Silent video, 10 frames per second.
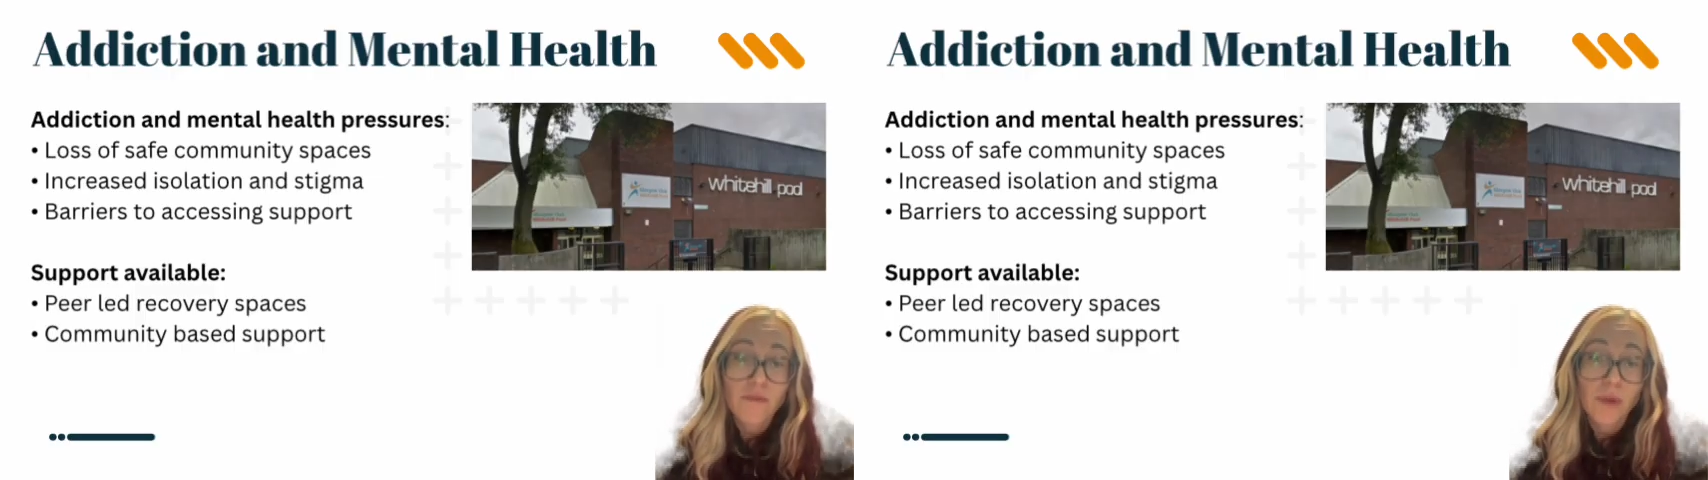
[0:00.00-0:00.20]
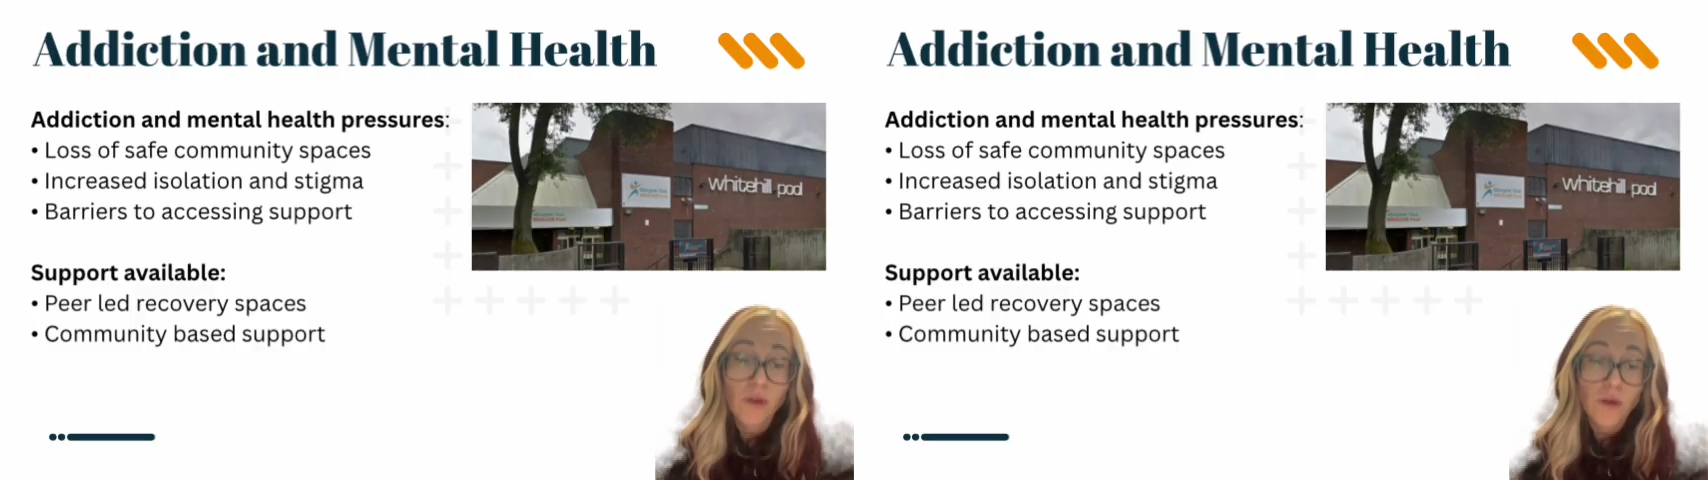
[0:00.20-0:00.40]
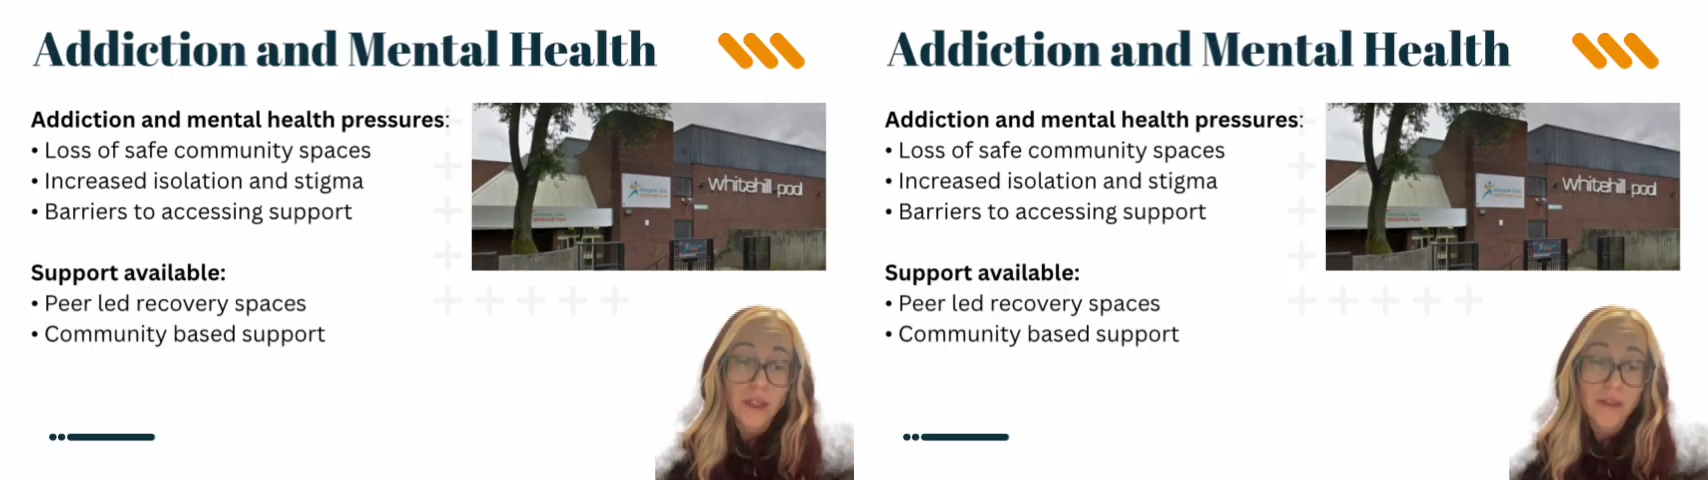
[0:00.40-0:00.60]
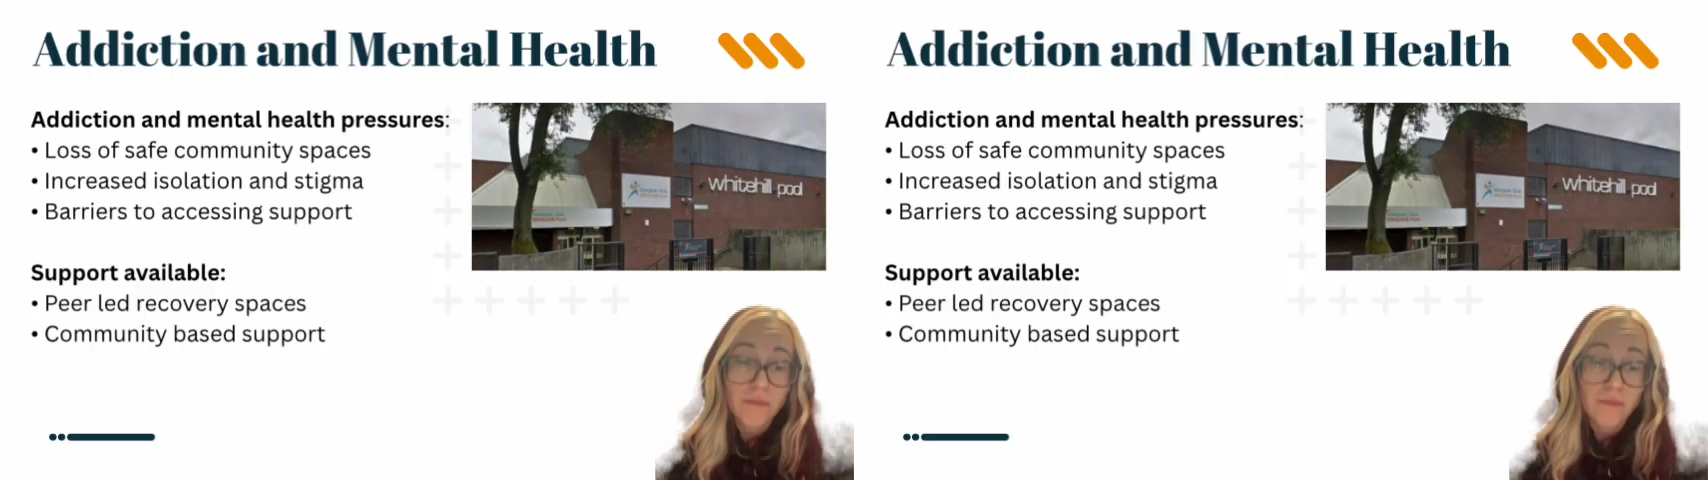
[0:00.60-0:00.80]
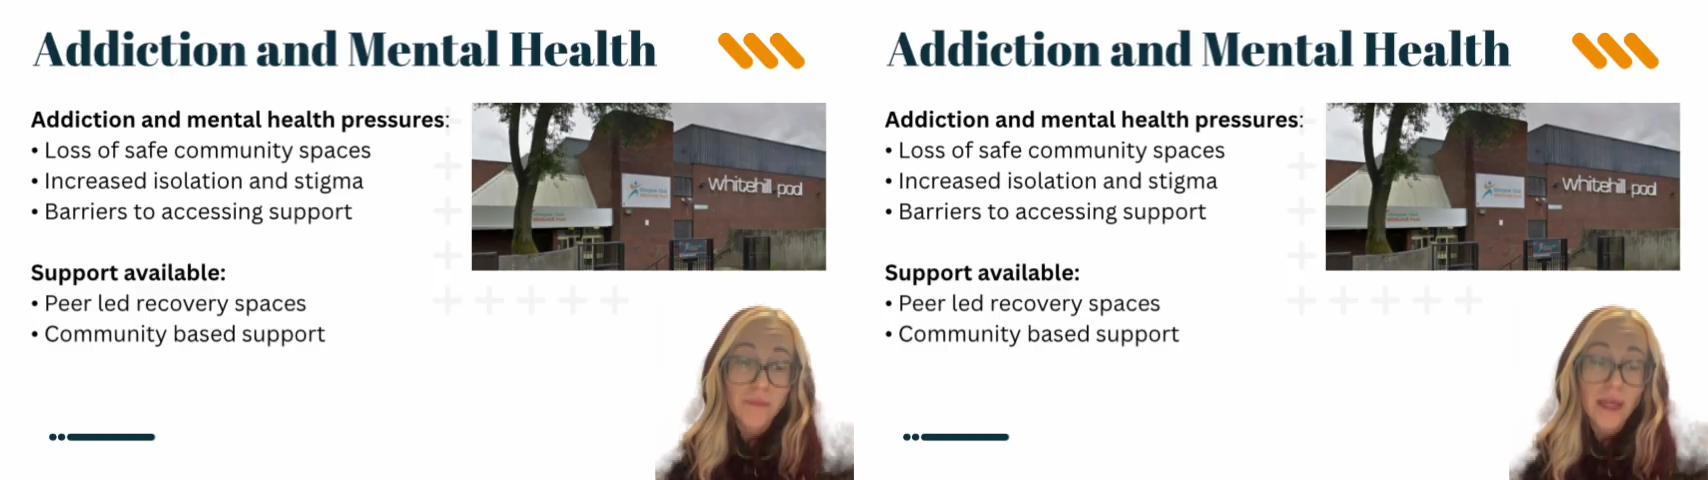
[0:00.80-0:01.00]
belonging
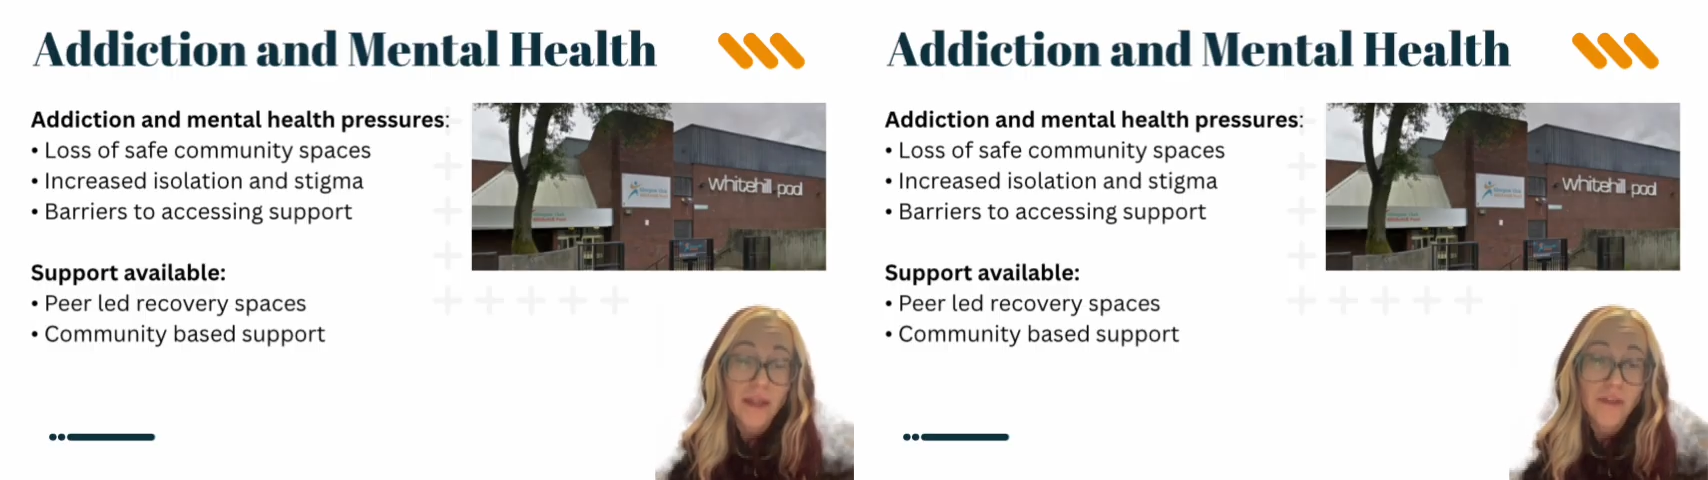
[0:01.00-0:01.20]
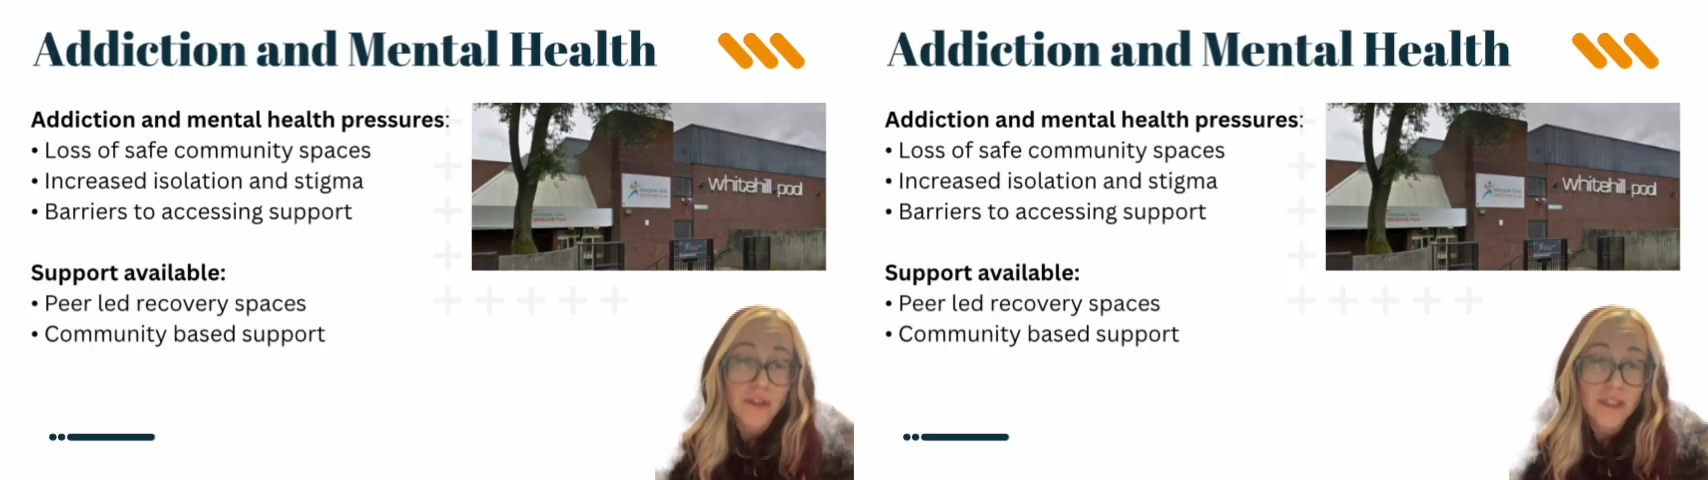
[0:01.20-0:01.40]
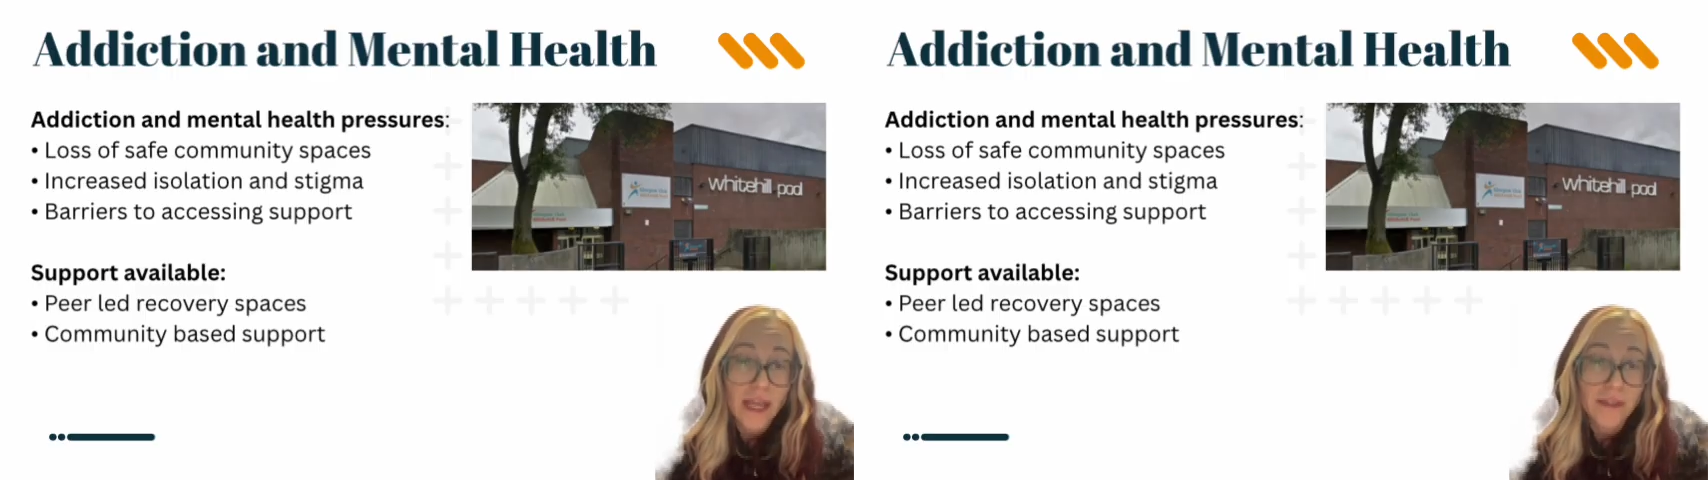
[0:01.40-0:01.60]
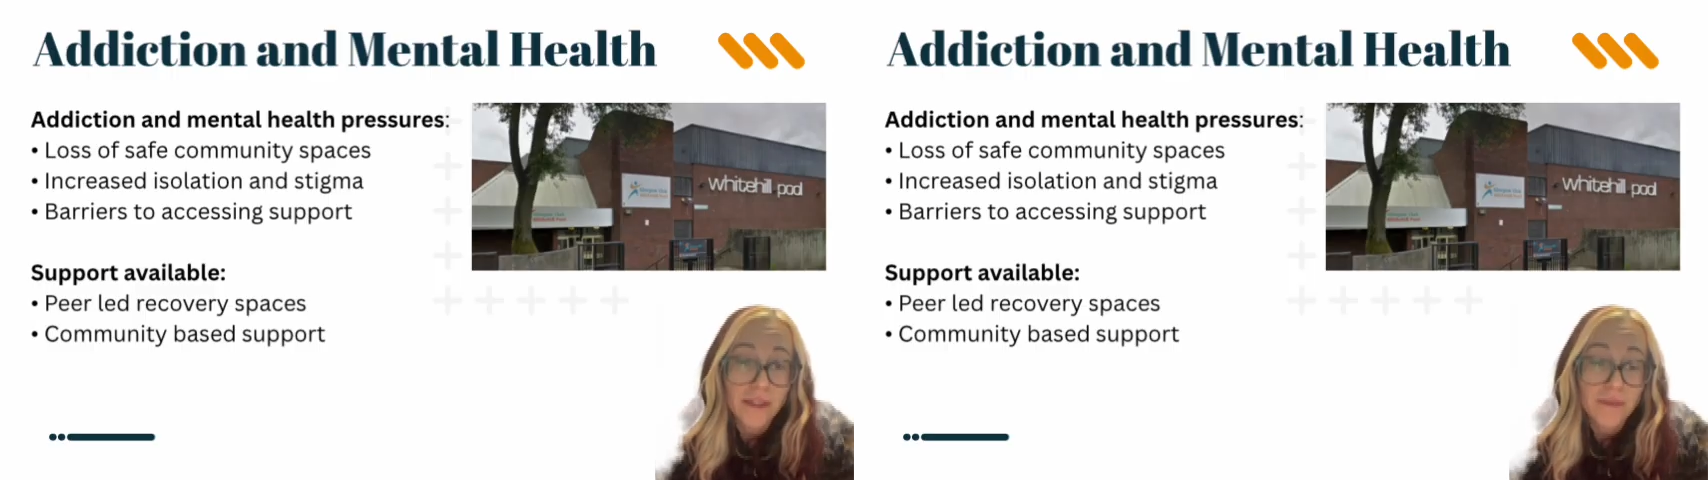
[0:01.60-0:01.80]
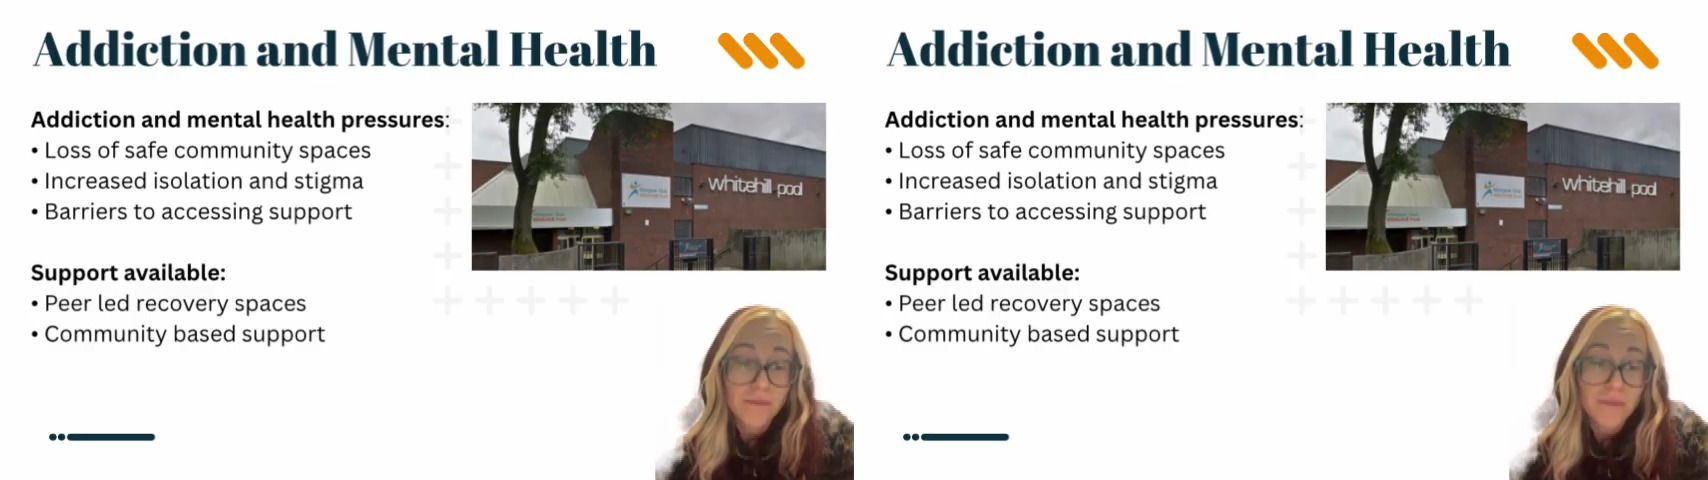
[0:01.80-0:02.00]
and understanding.